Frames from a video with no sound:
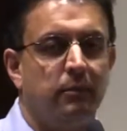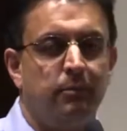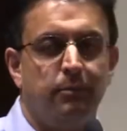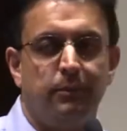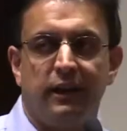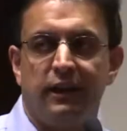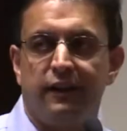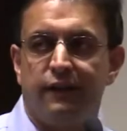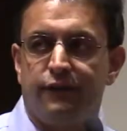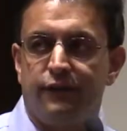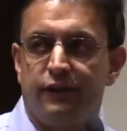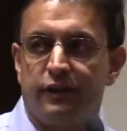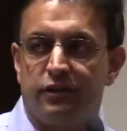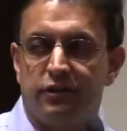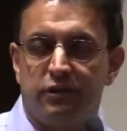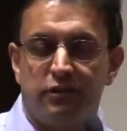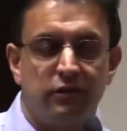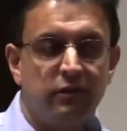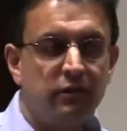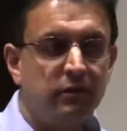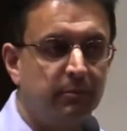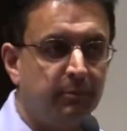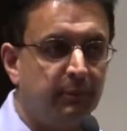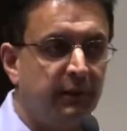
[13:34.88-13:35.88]

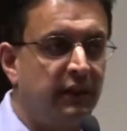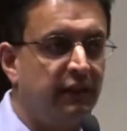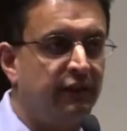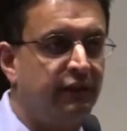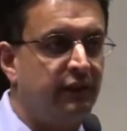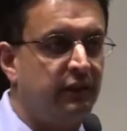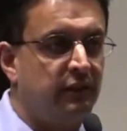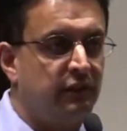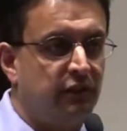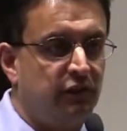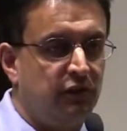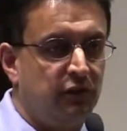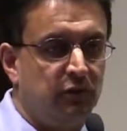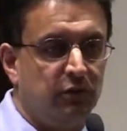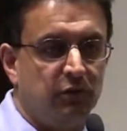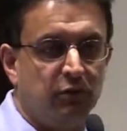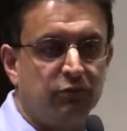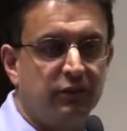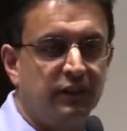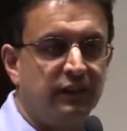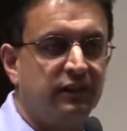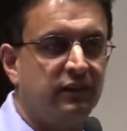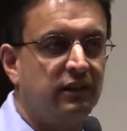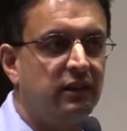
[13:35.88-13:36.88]
benefit to
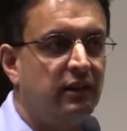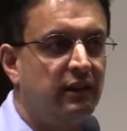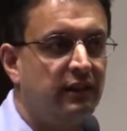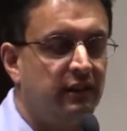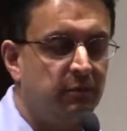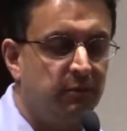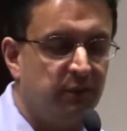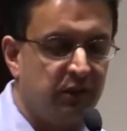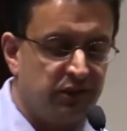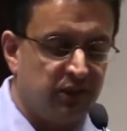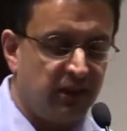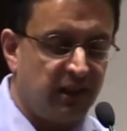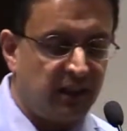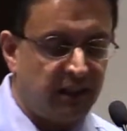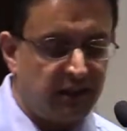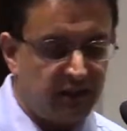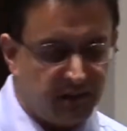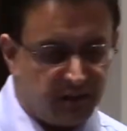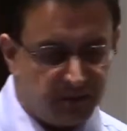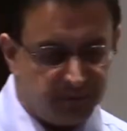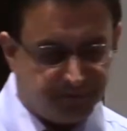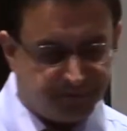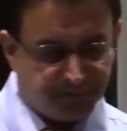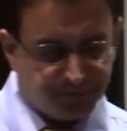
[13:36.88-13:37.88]
risk is much
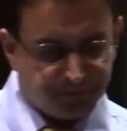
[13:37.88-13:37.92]
higher.